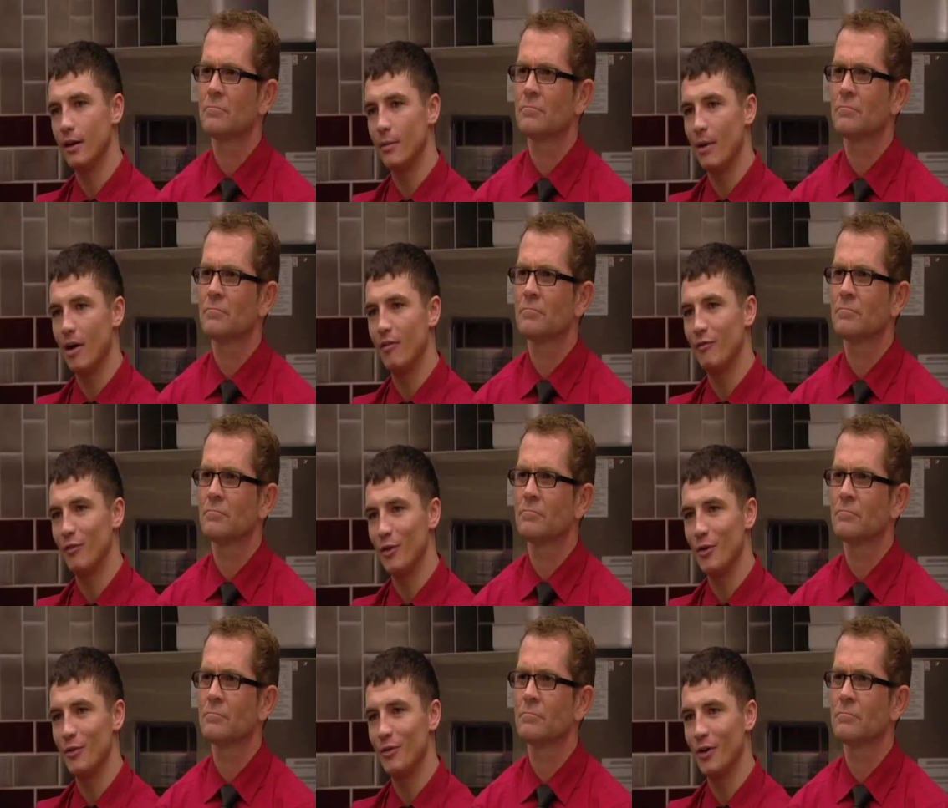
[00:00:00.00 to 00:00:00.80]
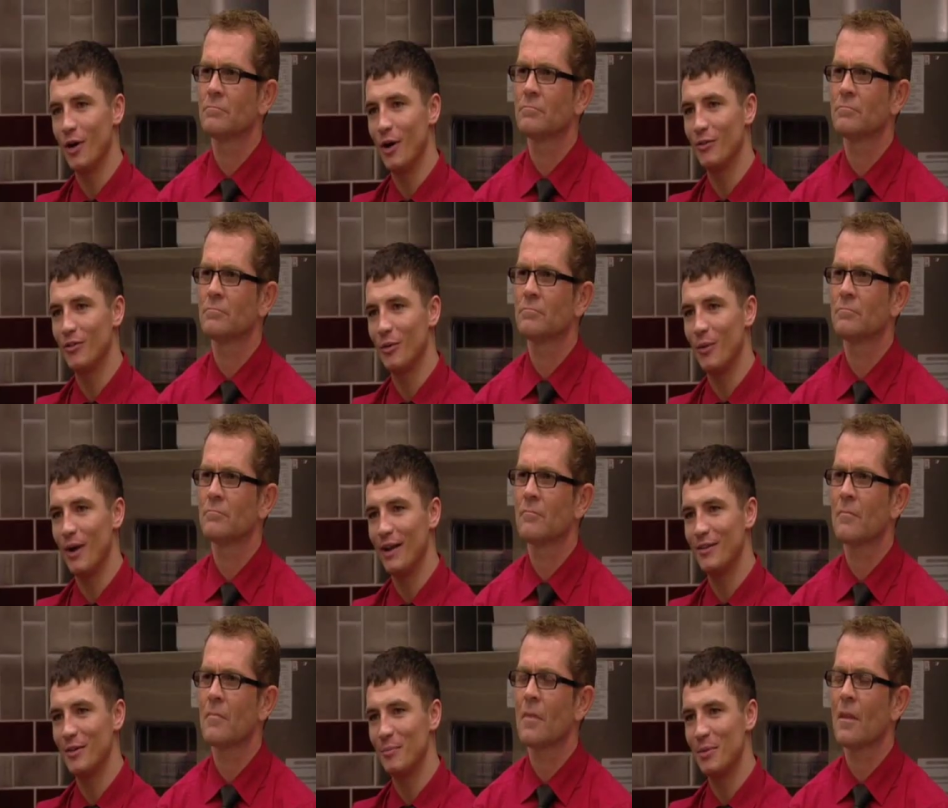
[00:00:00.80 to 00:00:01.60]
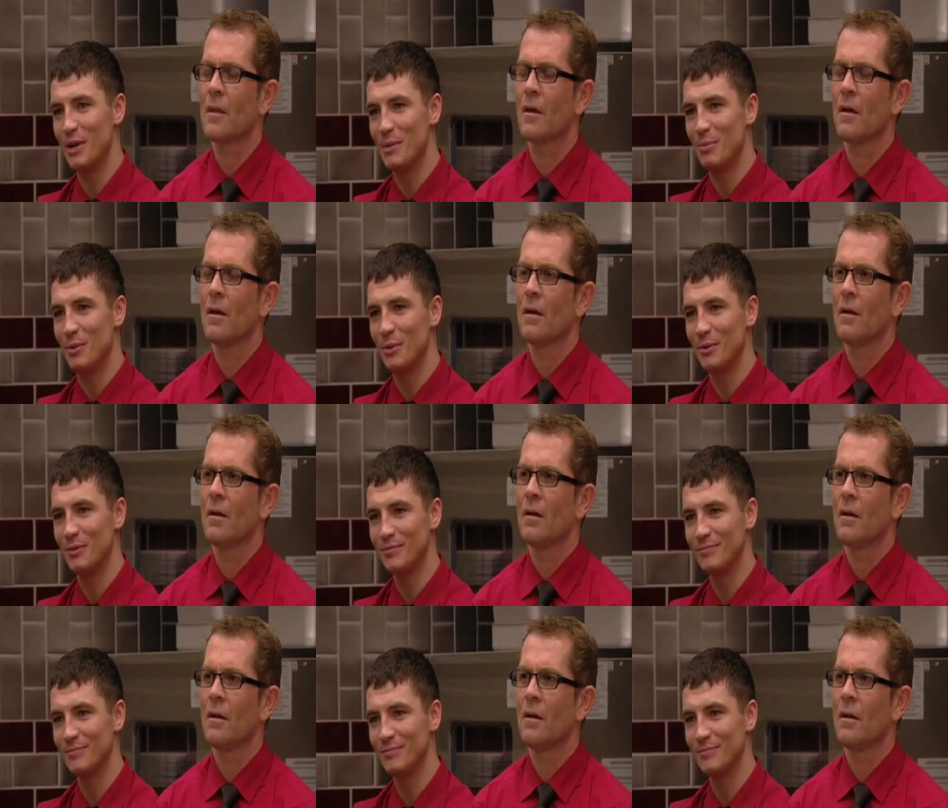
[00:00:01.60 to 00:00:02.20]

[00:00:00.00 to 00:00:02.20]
Speaker 1: learn about food, not how to wait on people.